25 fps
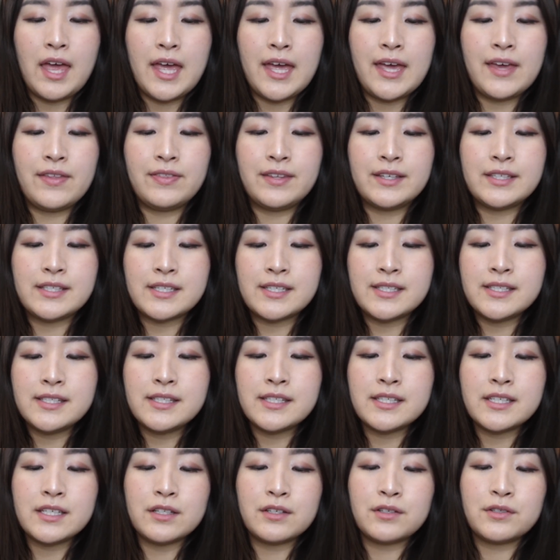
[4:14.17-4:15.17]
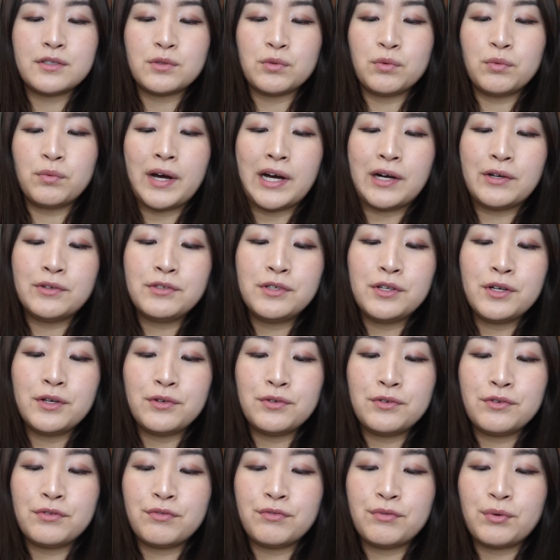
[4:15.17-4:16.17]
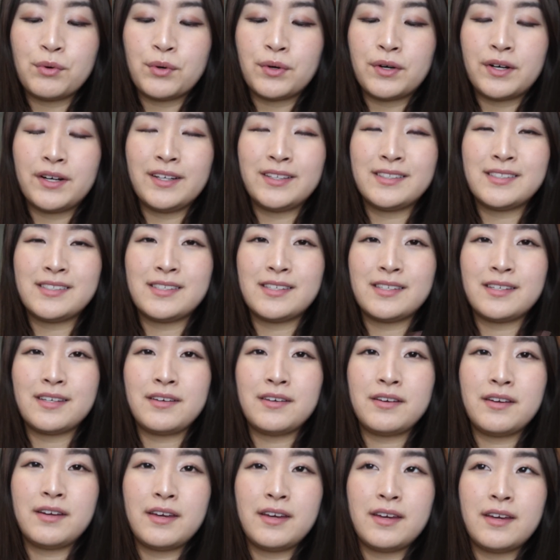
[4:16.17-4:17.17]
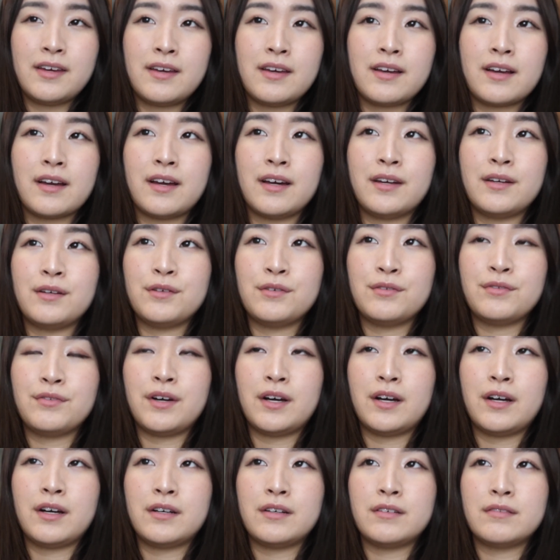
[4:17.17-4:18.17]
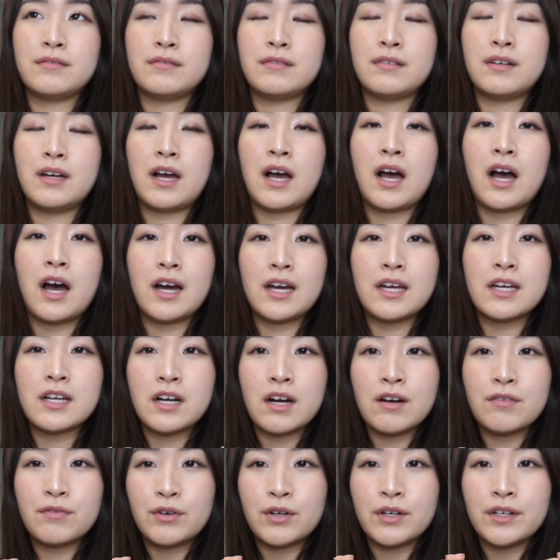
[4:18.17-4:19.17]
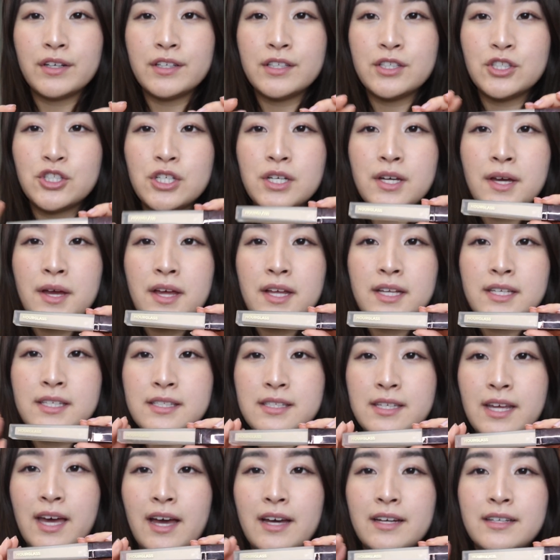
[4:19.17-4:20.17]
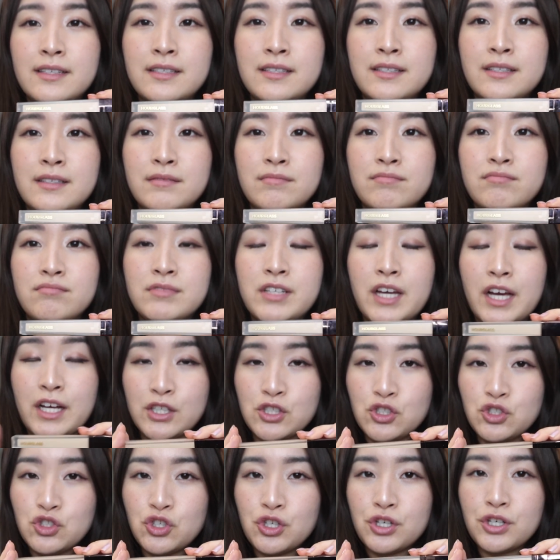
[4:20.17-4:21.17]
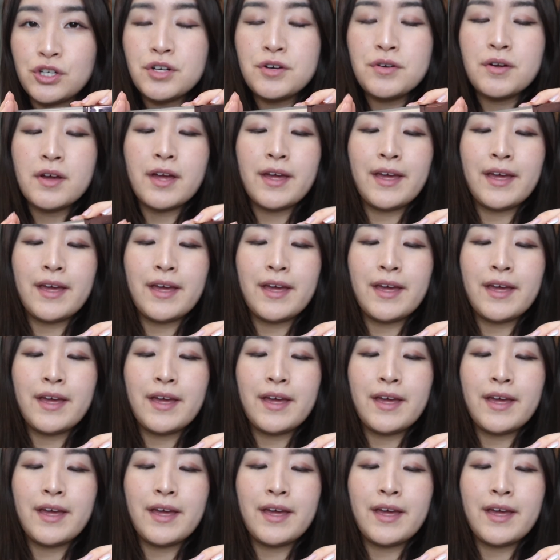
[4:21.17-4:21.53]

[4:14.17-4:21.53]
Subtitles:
And this concealer is well known for its kind of high coverage satin texture,